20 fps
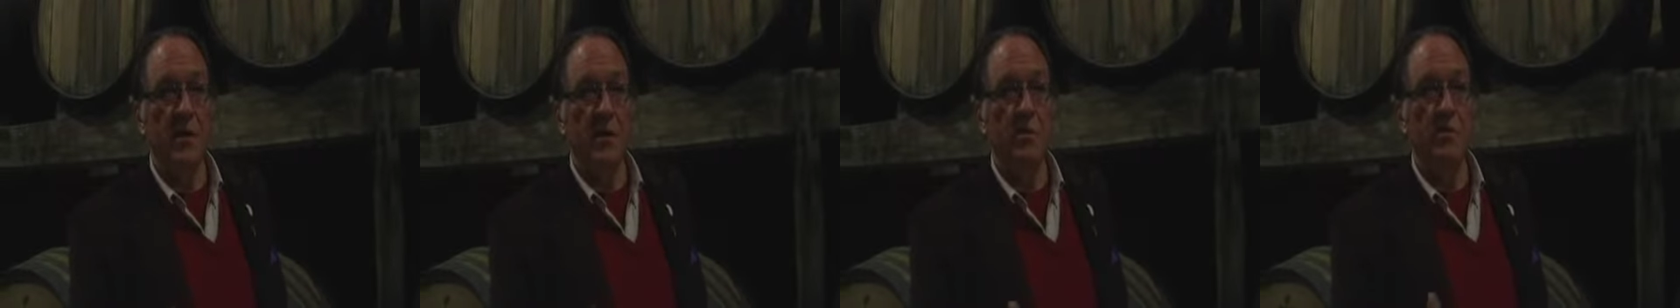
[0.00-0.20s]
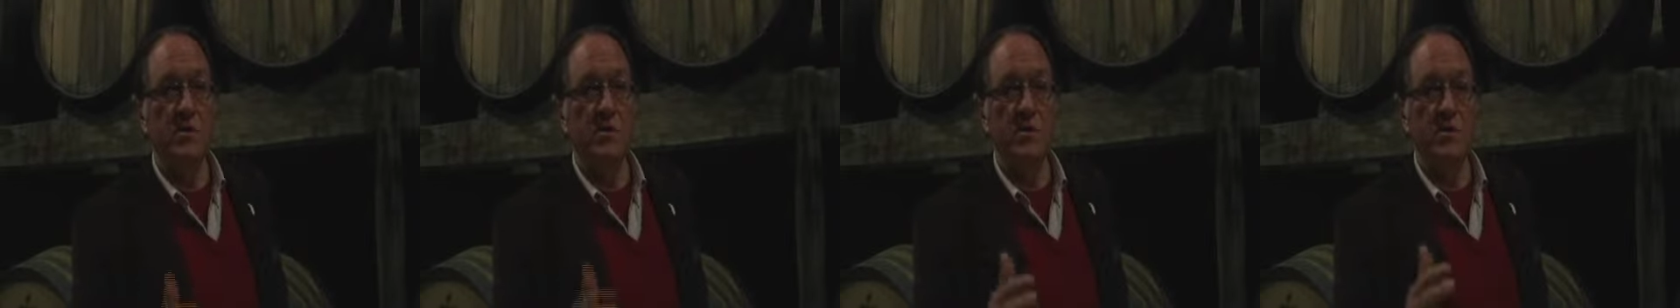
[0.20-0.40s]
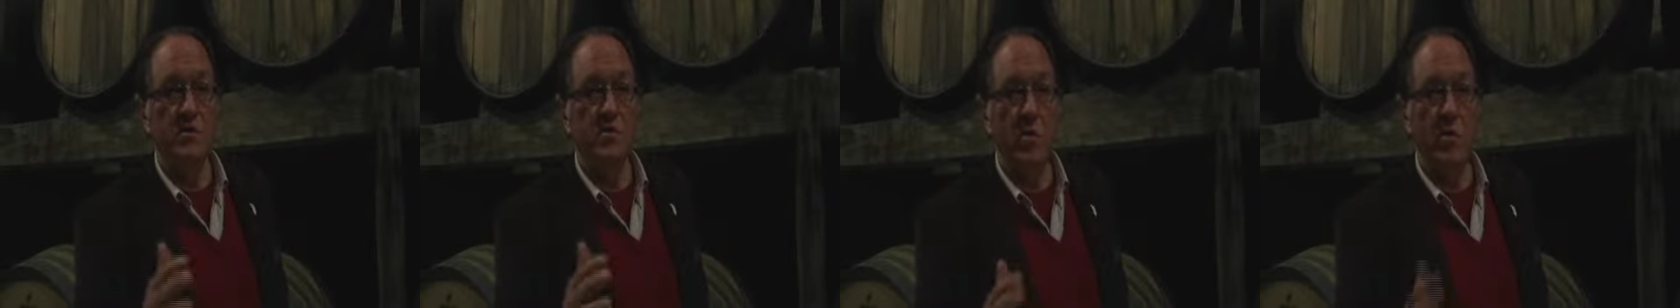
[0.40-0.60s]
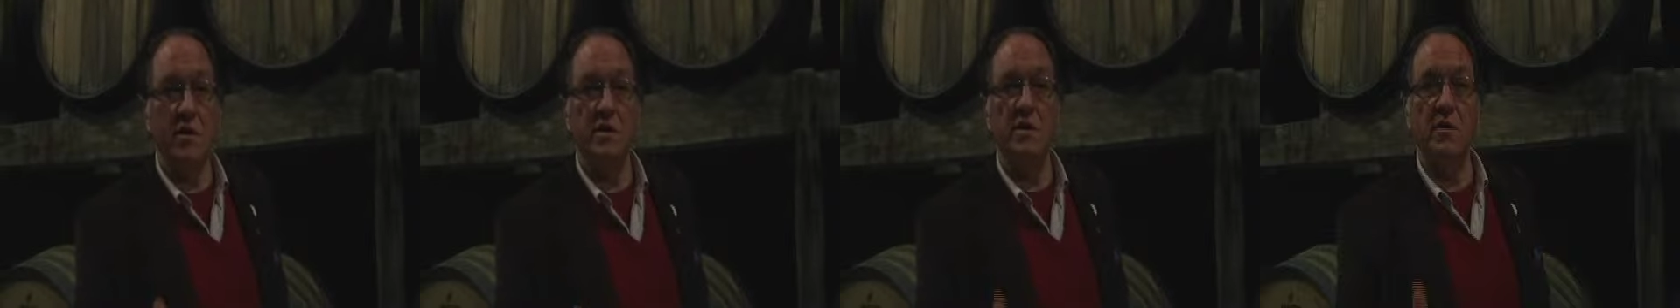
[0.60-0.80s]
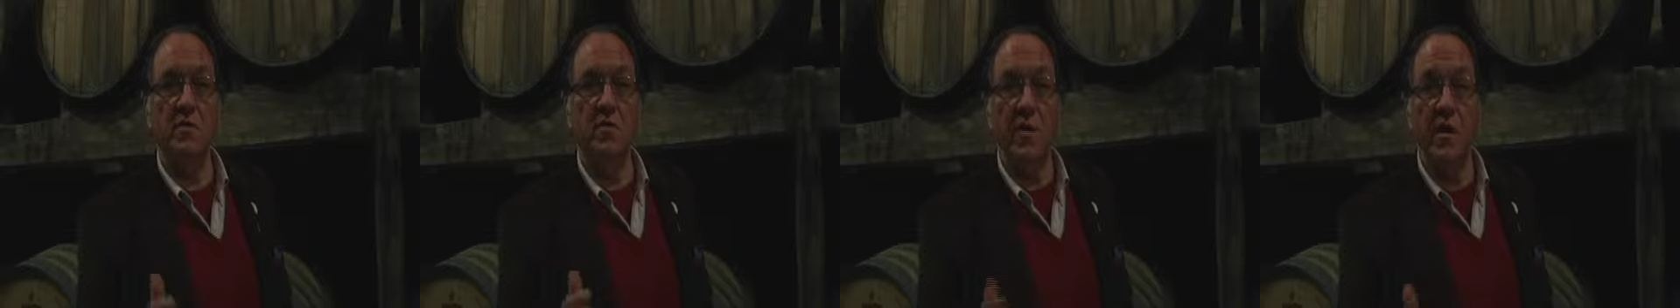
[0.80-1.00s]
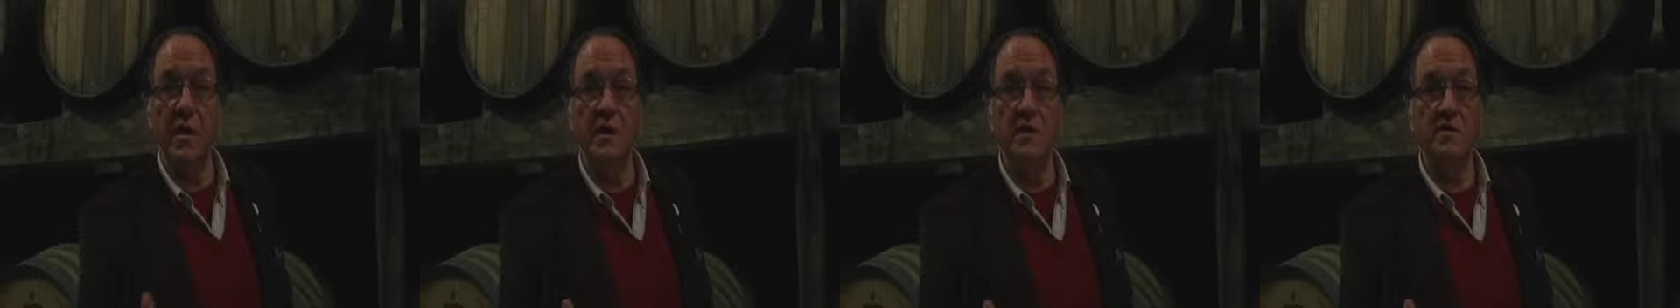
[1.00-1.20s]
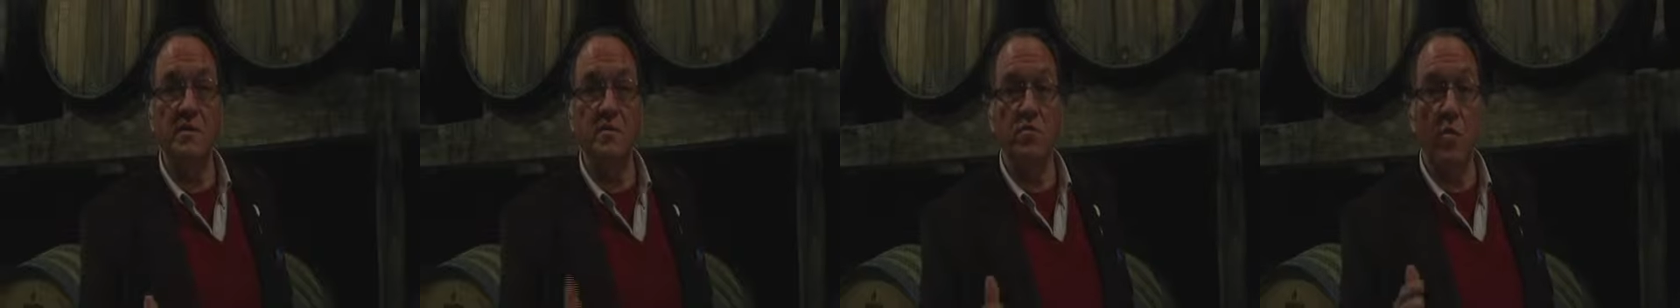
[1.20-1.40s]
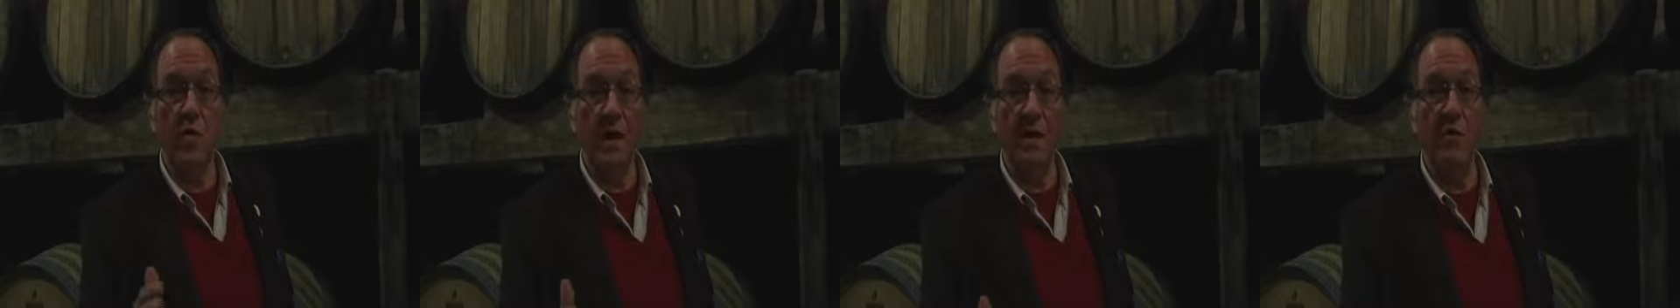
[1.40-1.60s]
which is what the
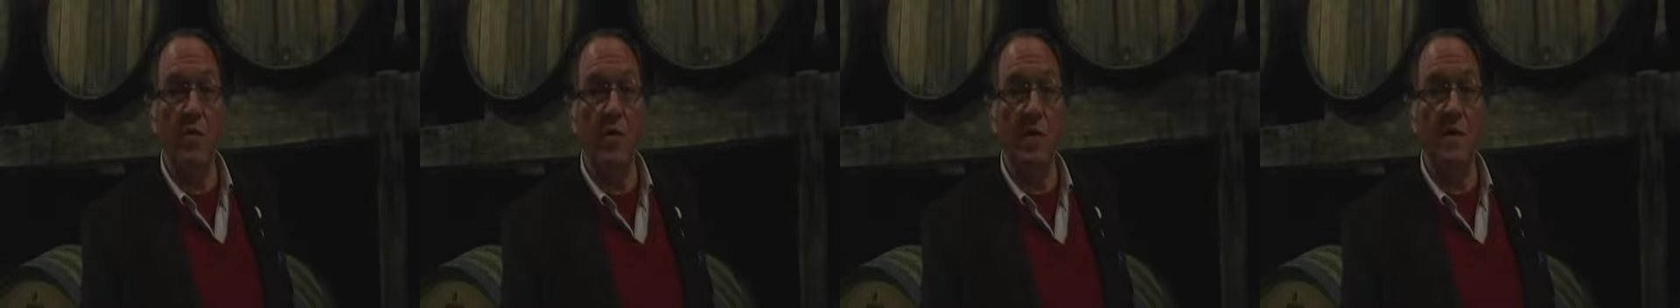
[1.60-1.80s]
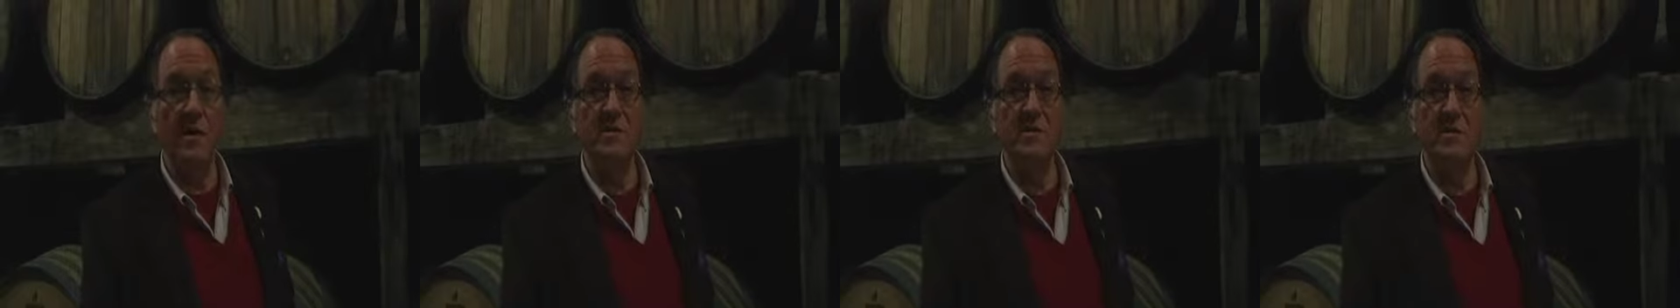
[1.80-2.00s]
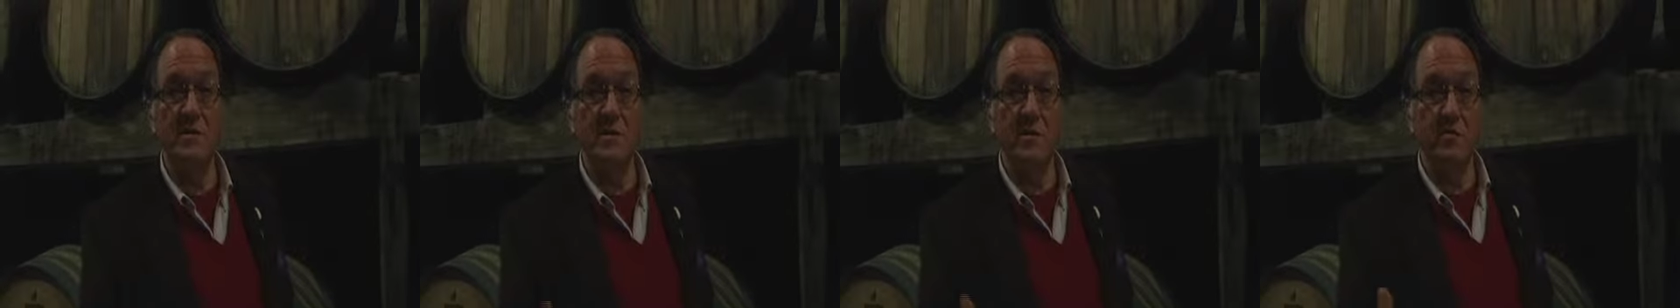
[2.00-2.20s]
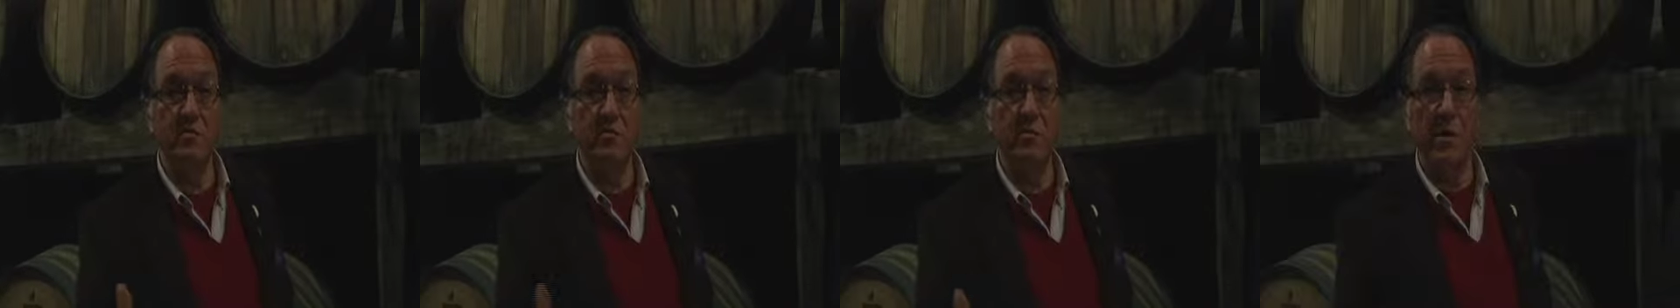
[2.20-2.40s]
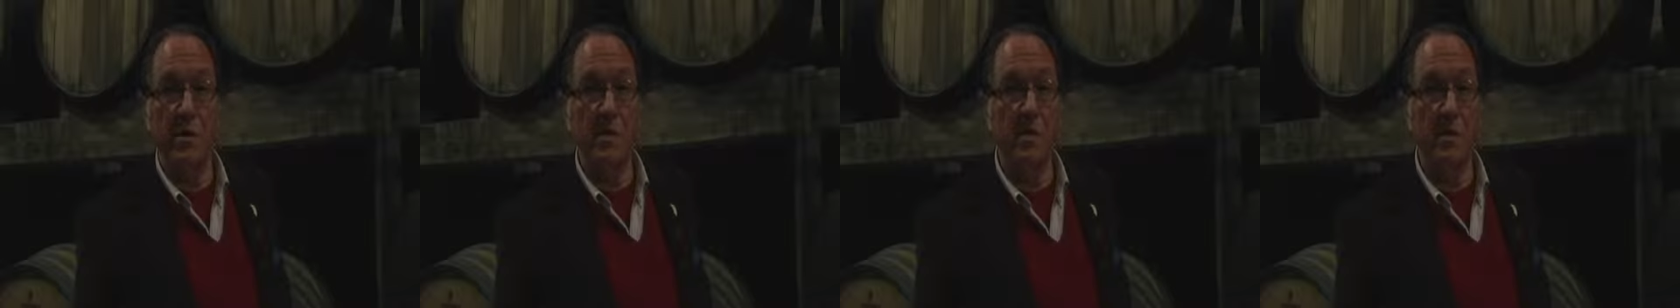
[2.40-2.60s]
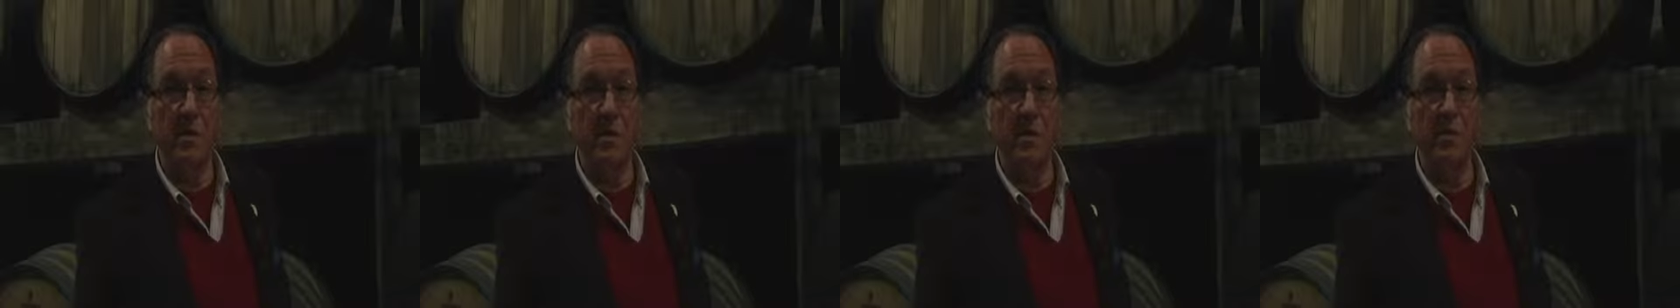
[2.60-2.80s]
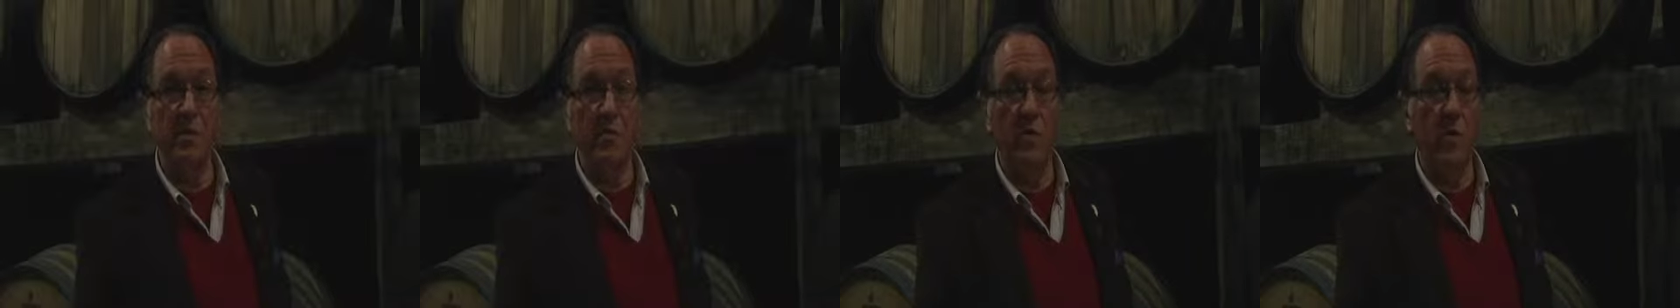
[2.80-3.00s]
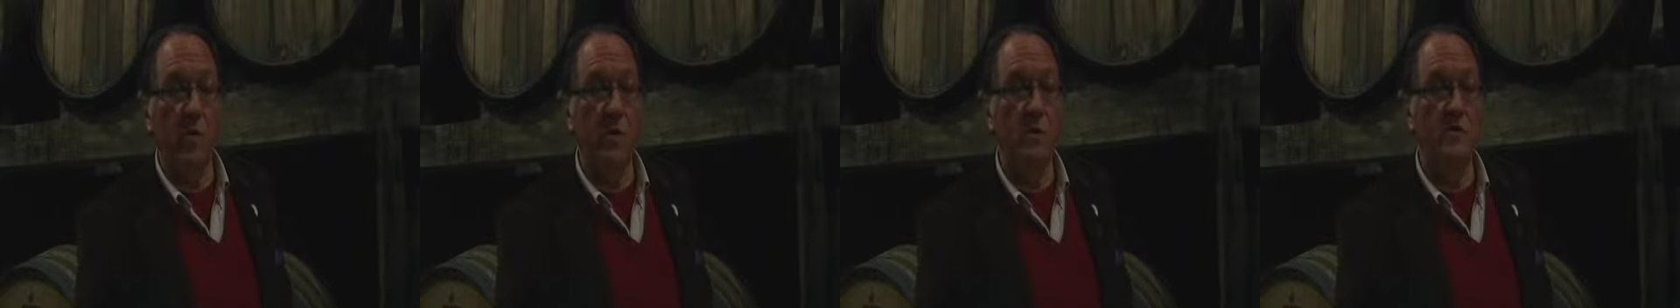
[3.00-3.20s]
greatest white wines in Burgundy
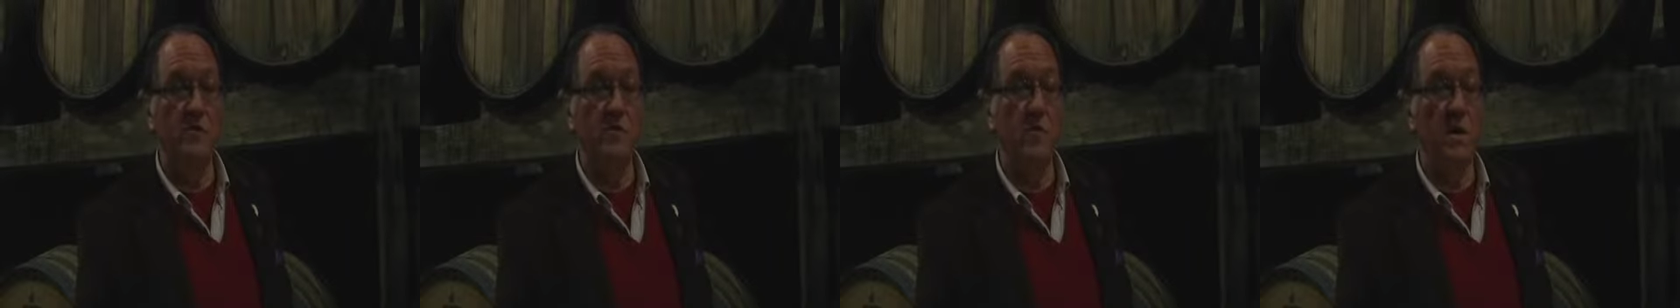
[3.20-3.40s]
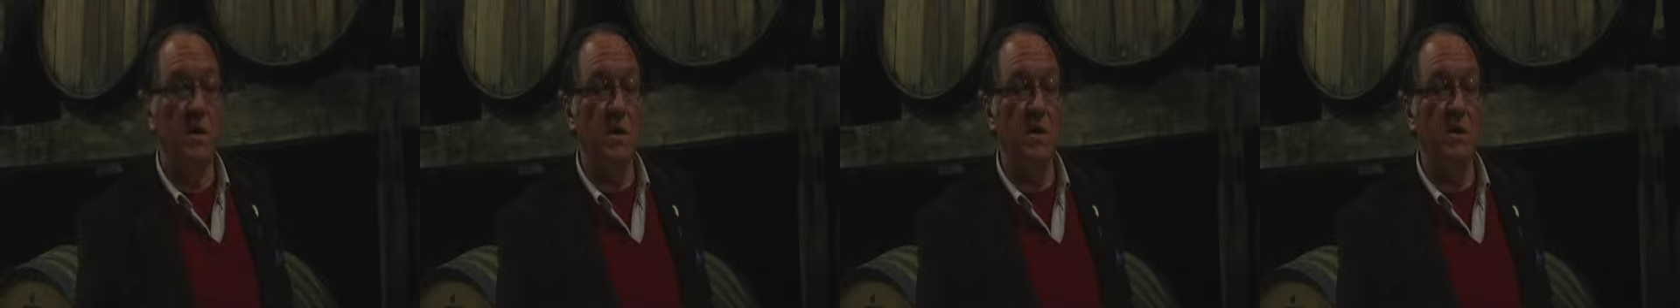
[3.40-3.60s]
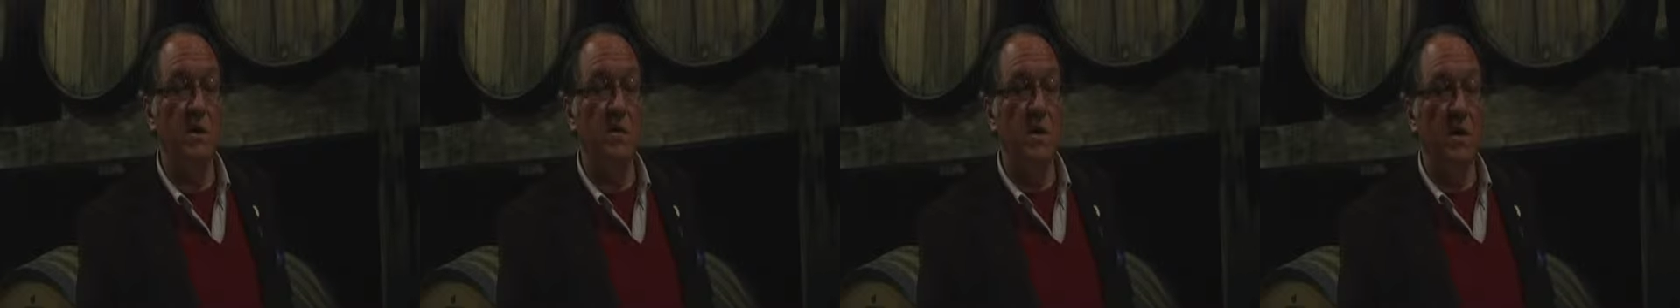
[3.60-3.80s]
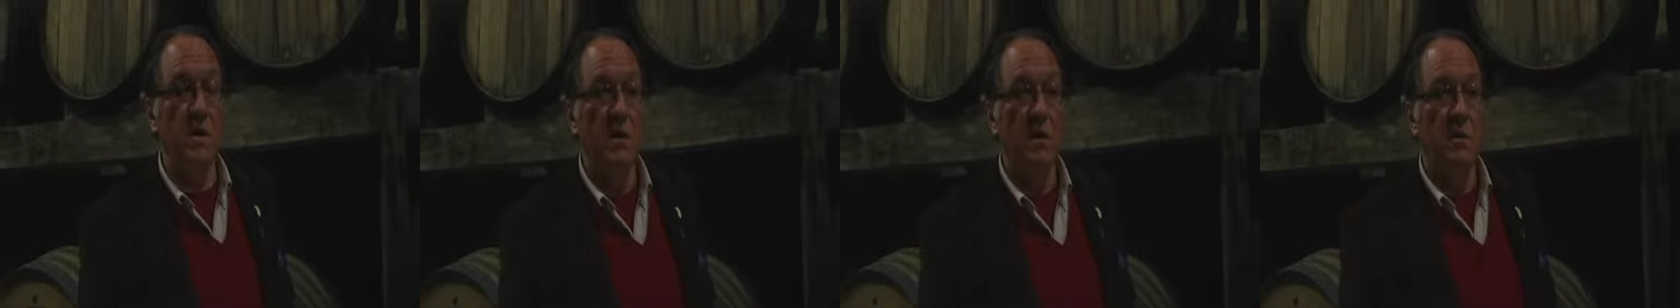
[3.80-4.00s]
were as well.